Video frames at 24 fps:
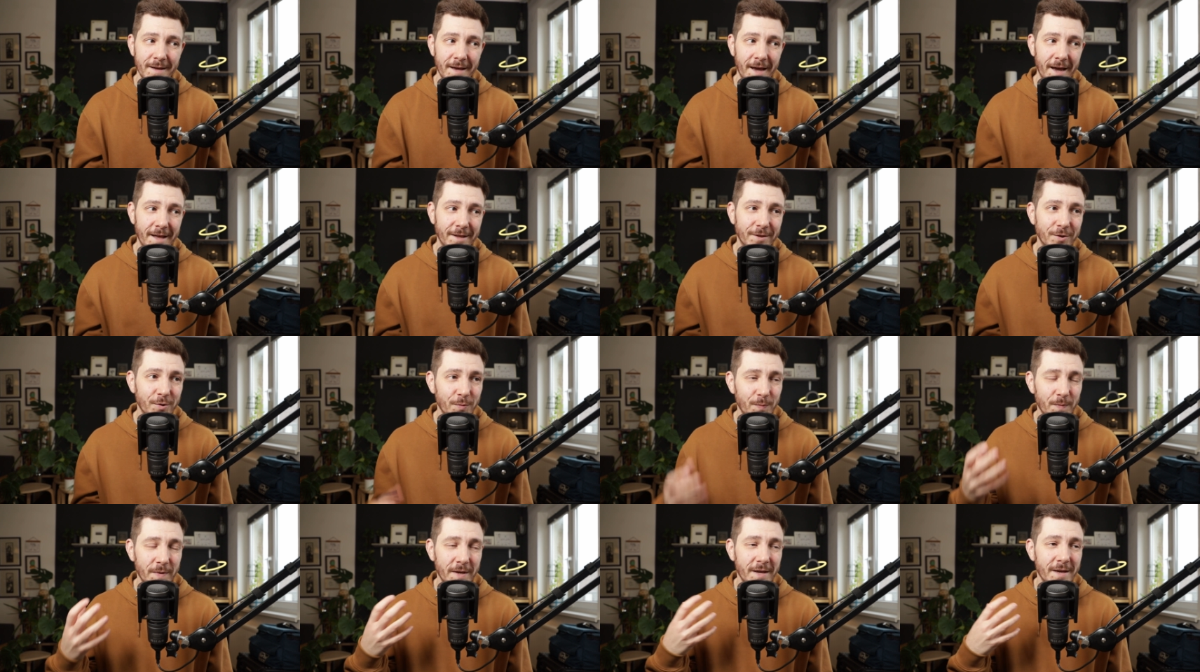And to
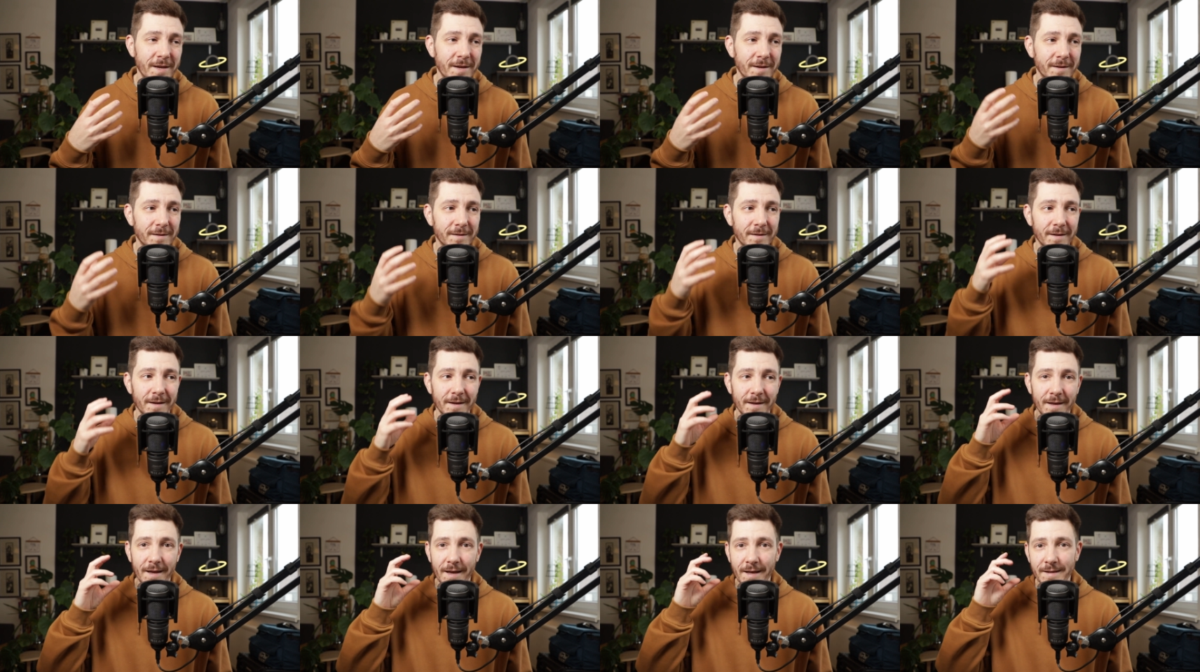me,
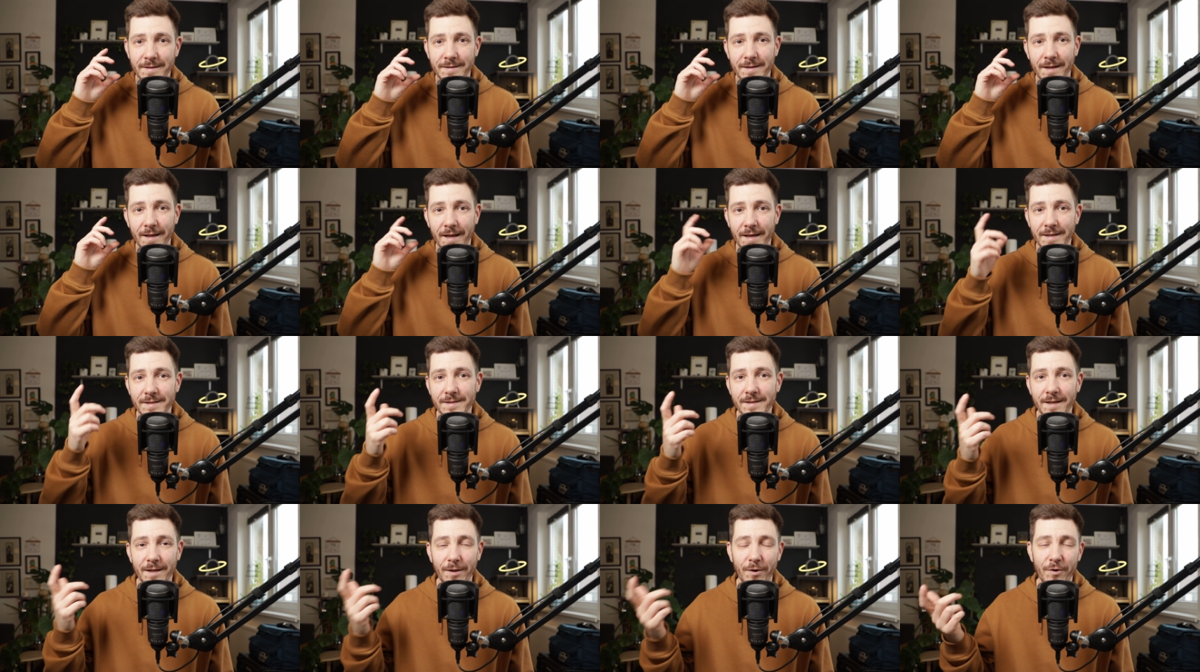it's a
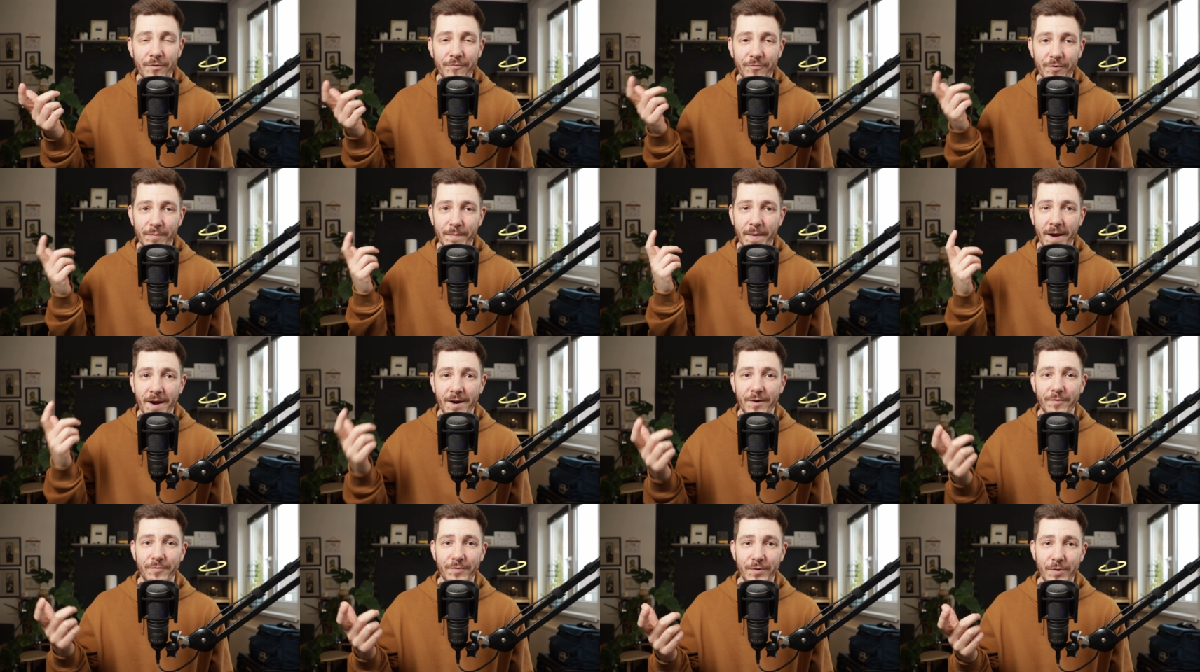lesson learned from
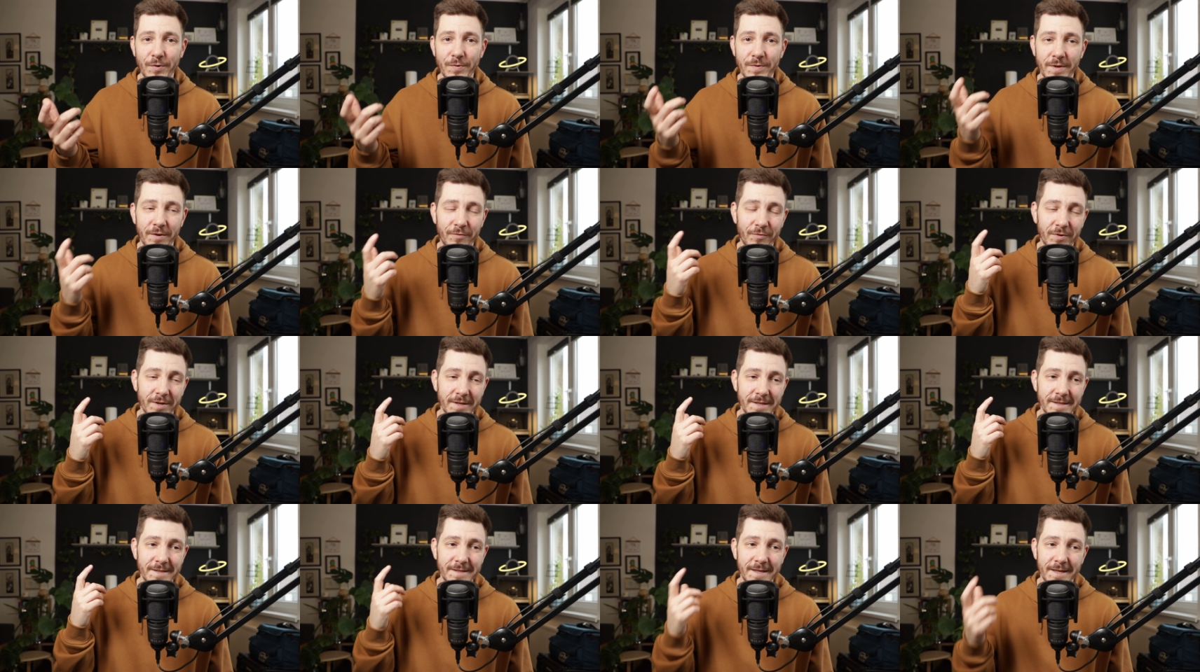Macaroon that
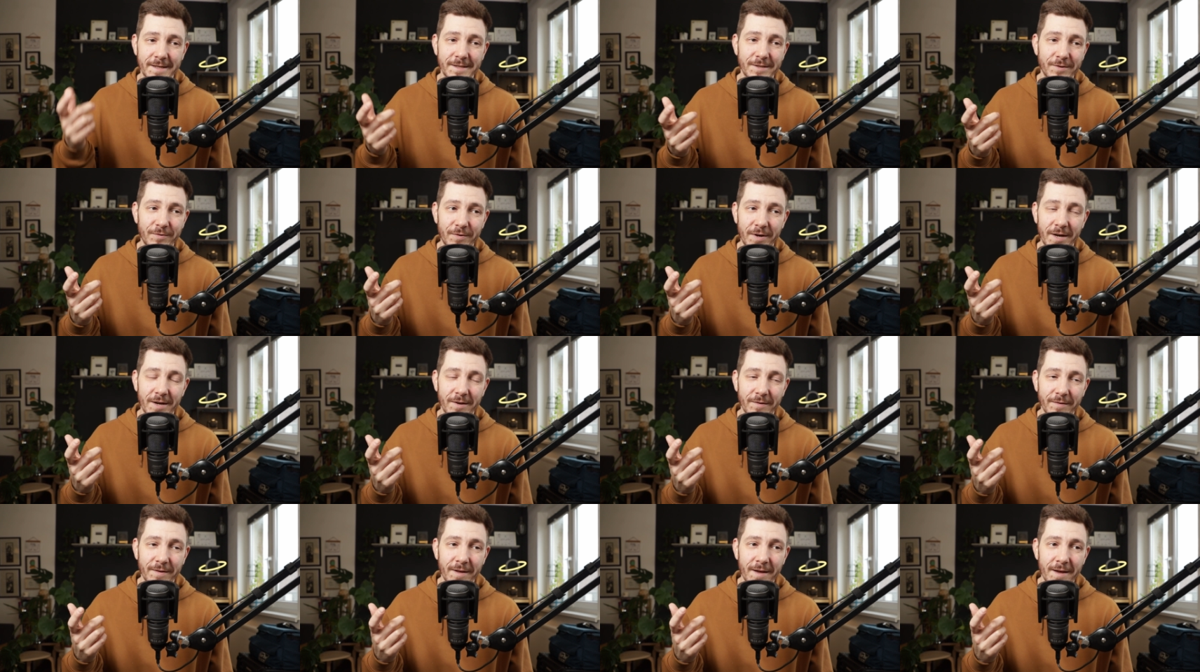really sticks
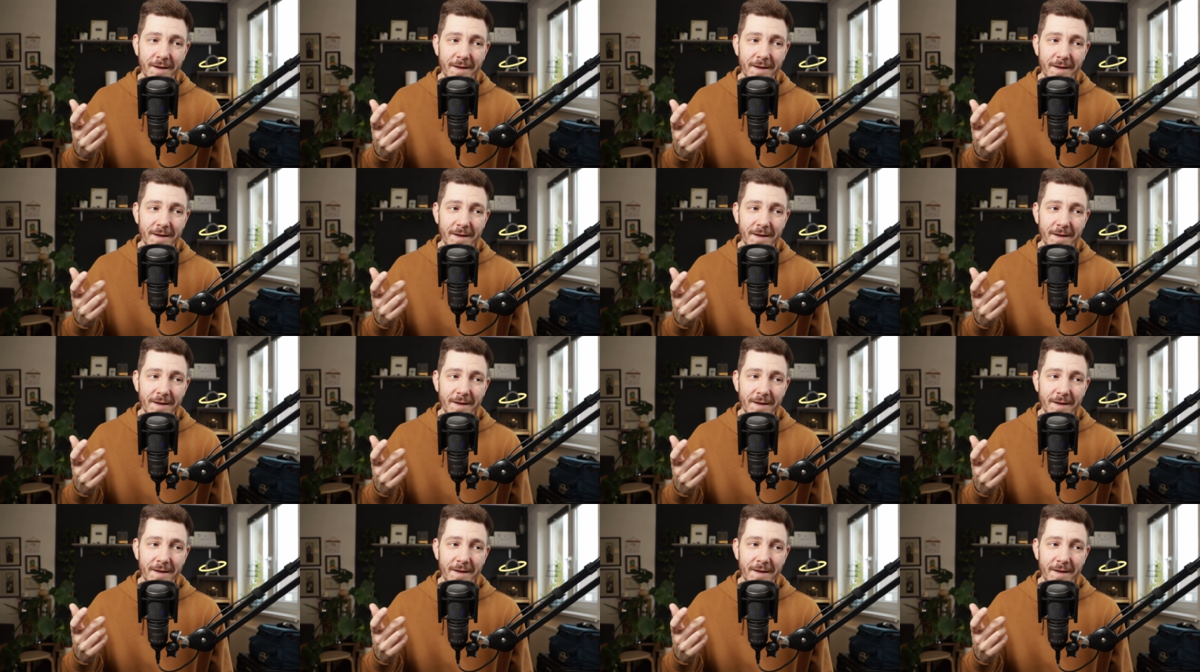around,